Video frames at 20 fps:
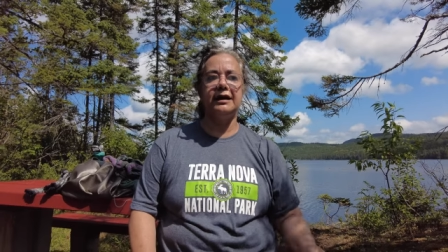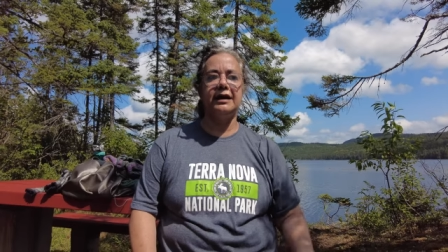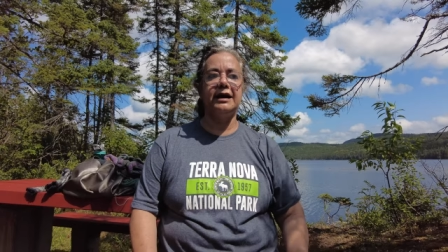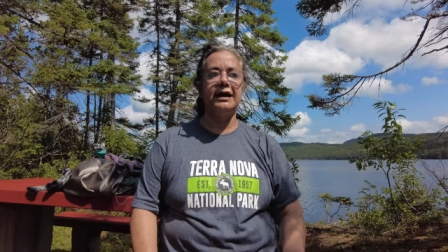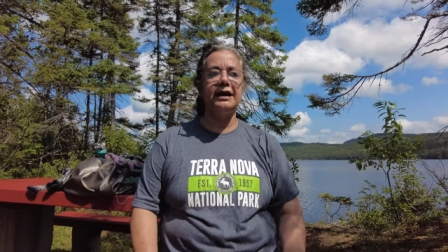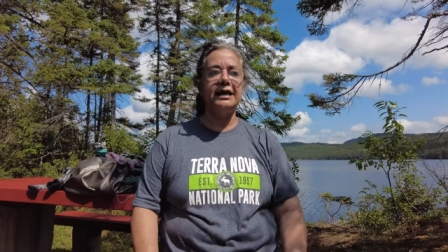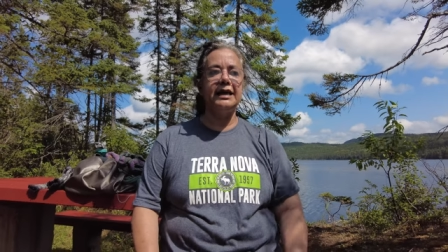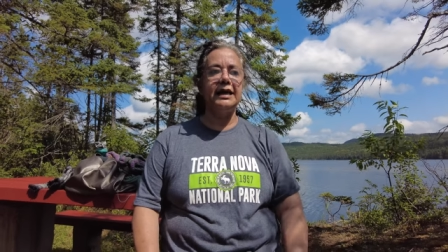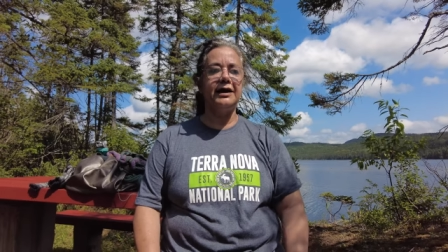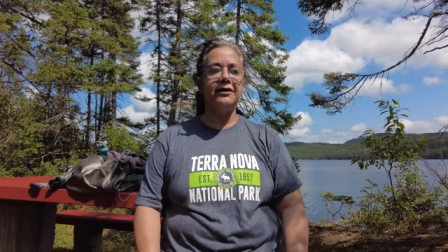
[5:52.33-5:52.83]

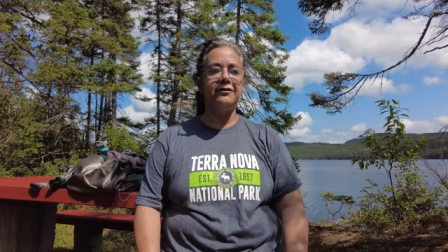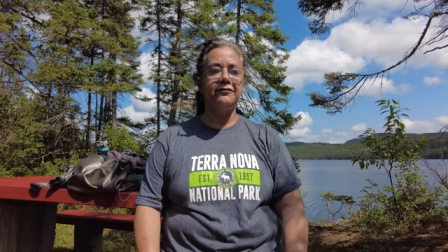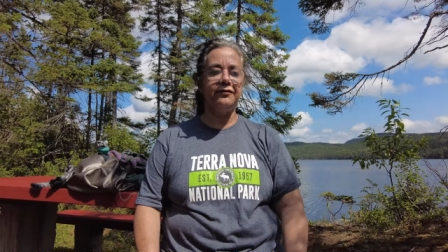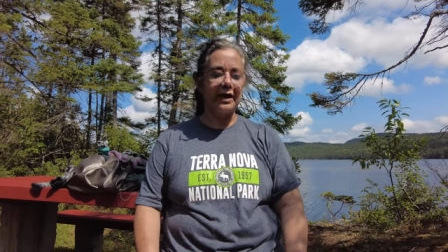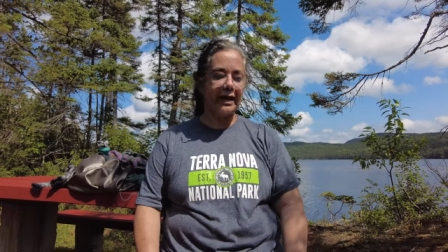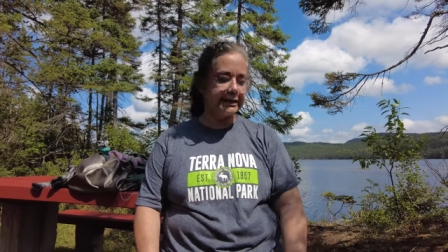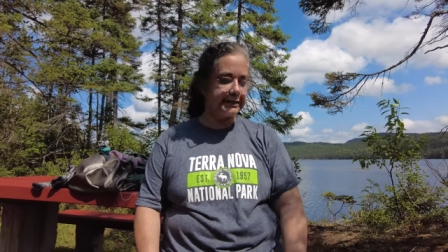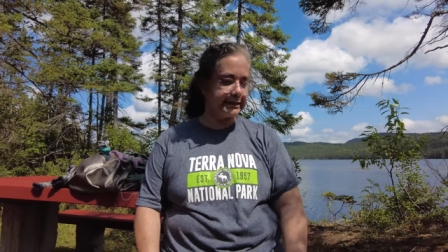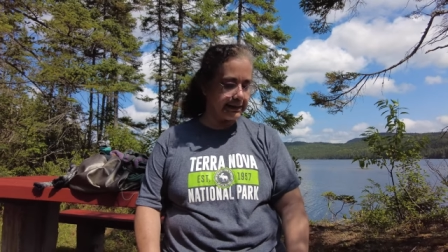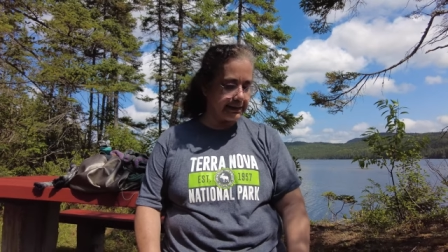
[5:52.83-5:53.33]
I have
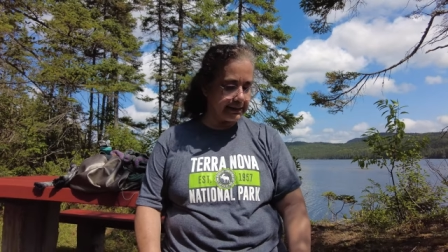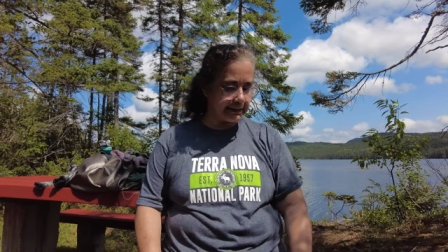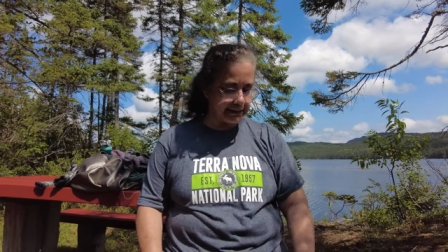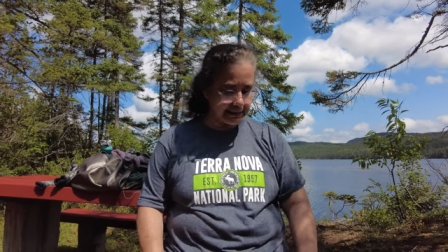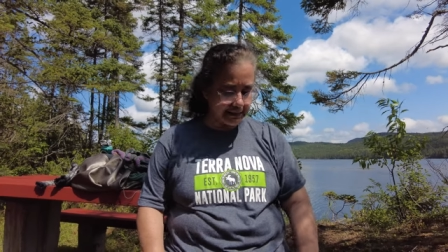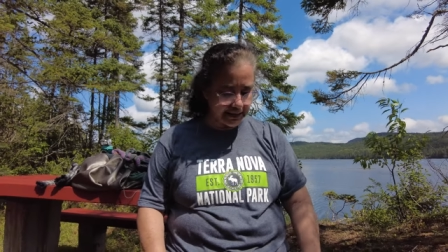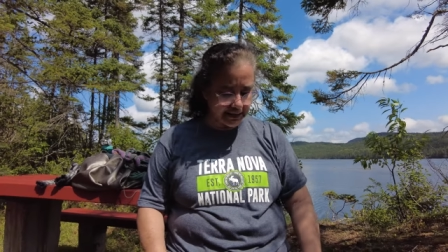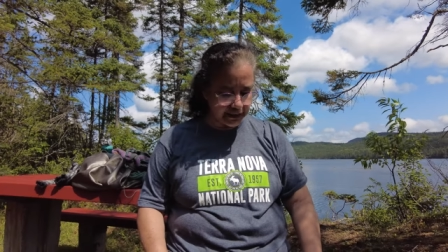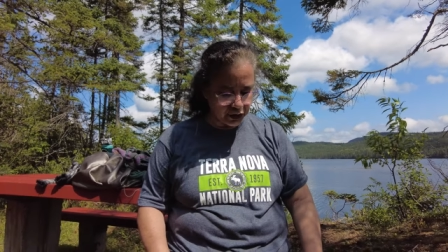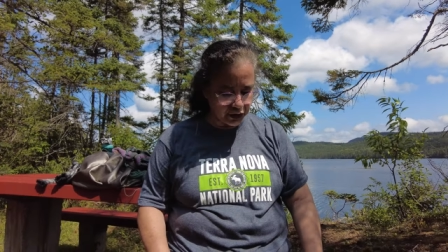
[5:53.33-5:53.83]
I didn't
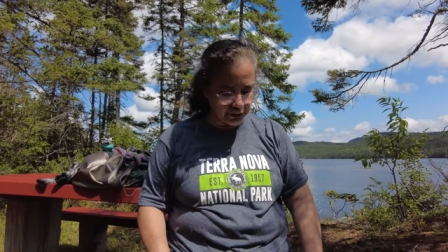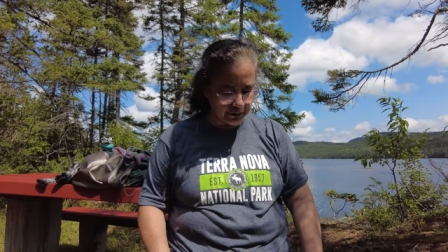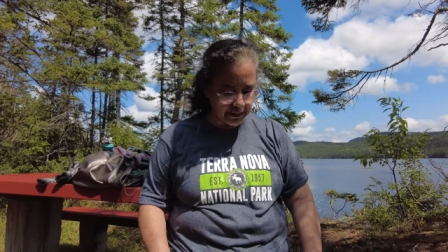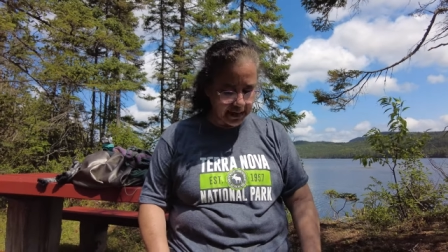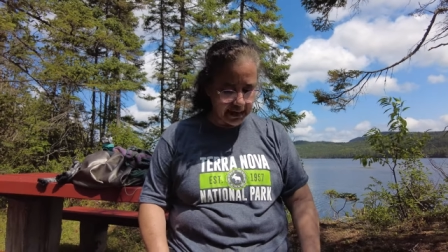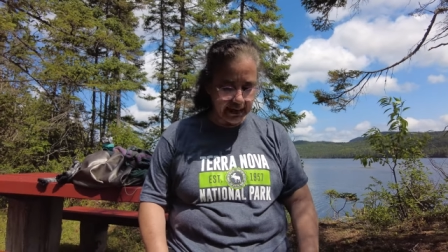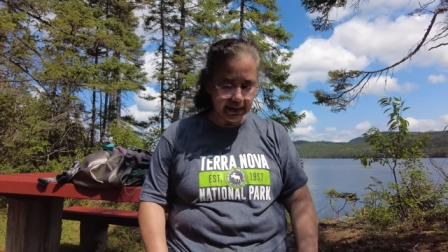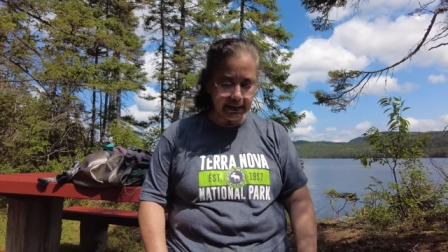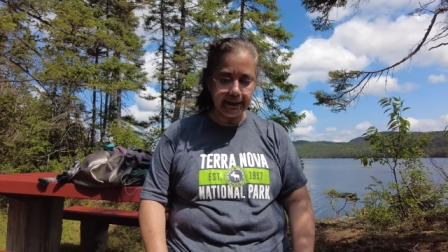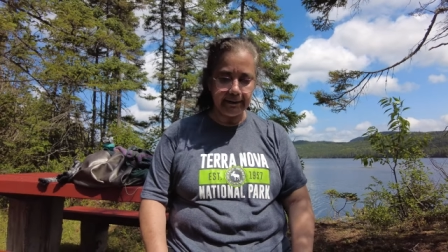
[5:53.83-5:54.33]
touch
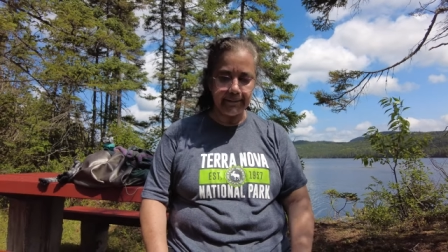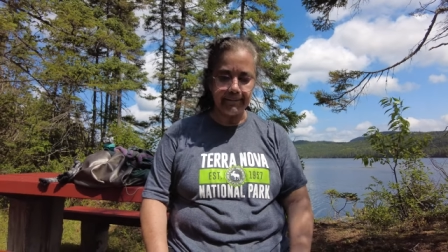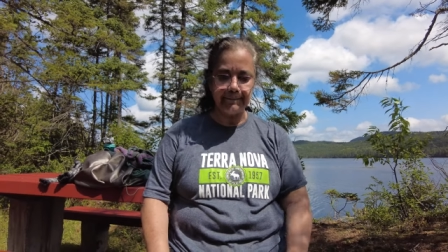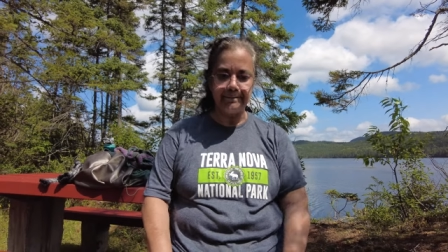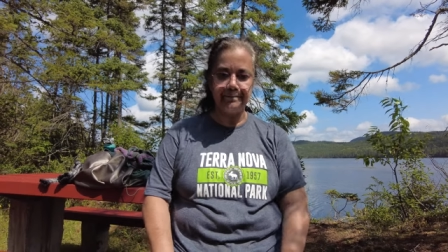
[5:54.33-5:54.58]
my